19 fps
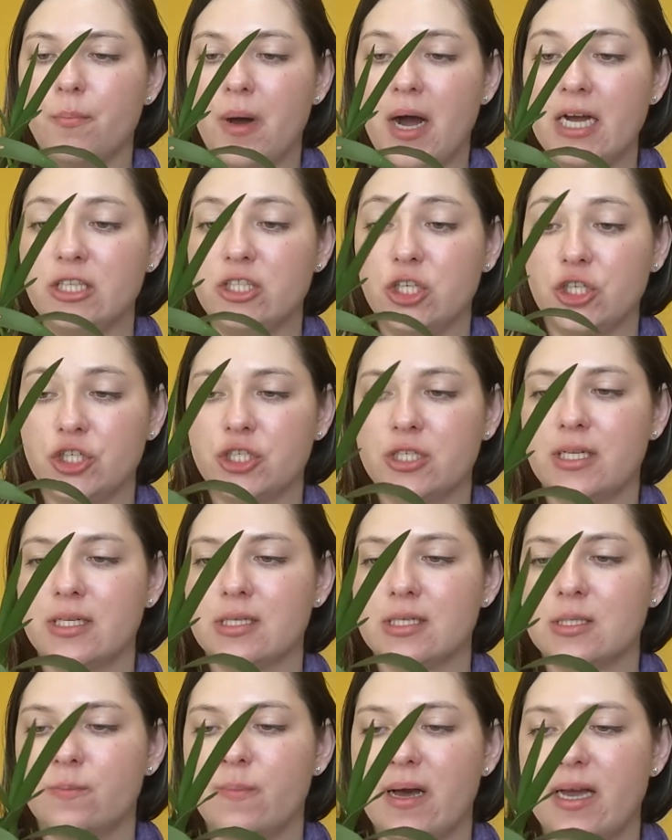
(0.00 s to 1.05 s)
additional
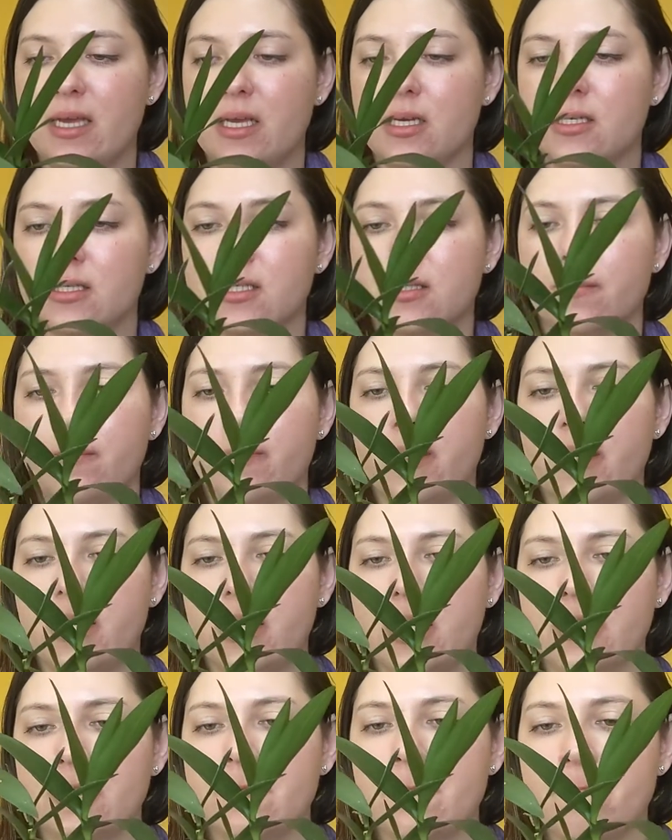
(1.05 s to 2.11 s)
spikes,
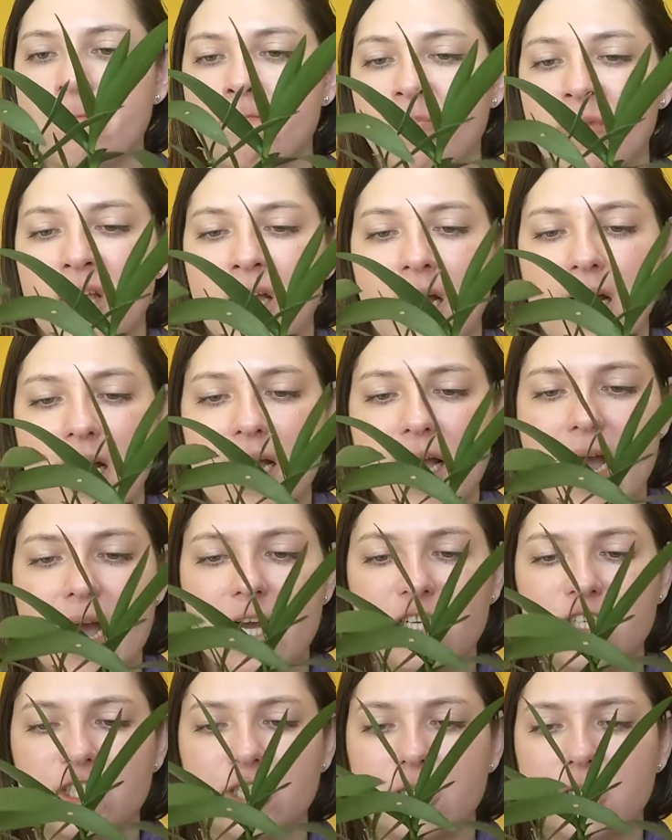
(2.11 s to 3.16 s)
but I
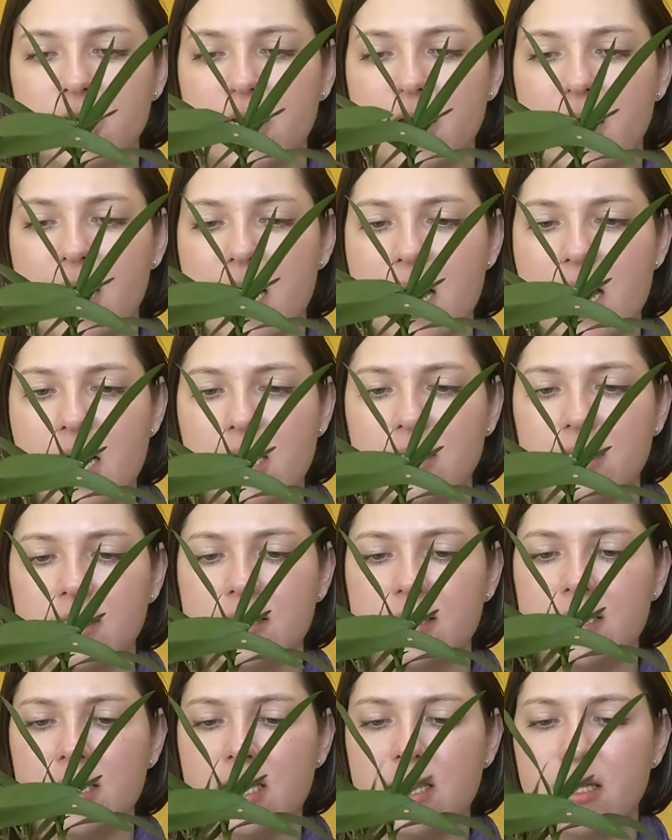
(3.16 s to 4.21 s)
actually can't
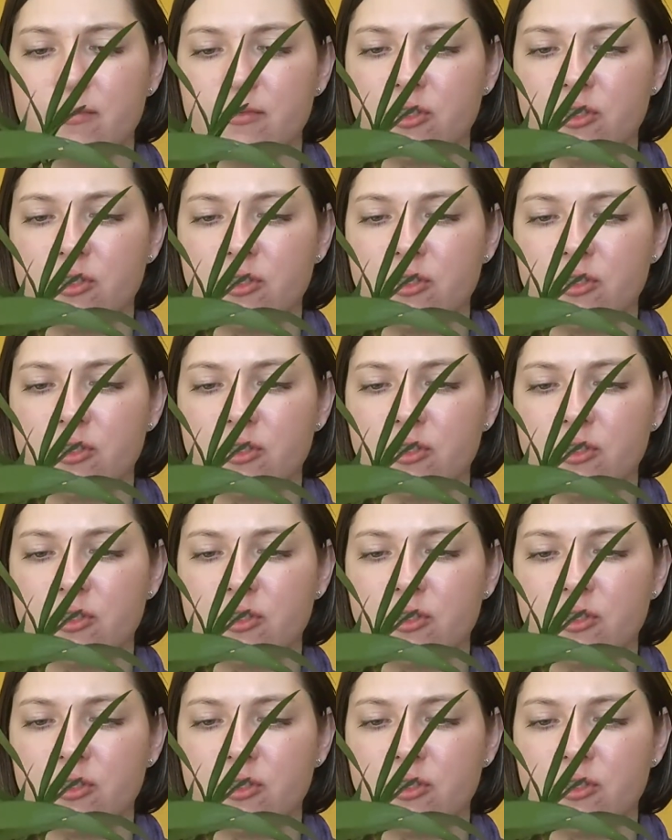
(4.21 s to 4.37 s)
see them.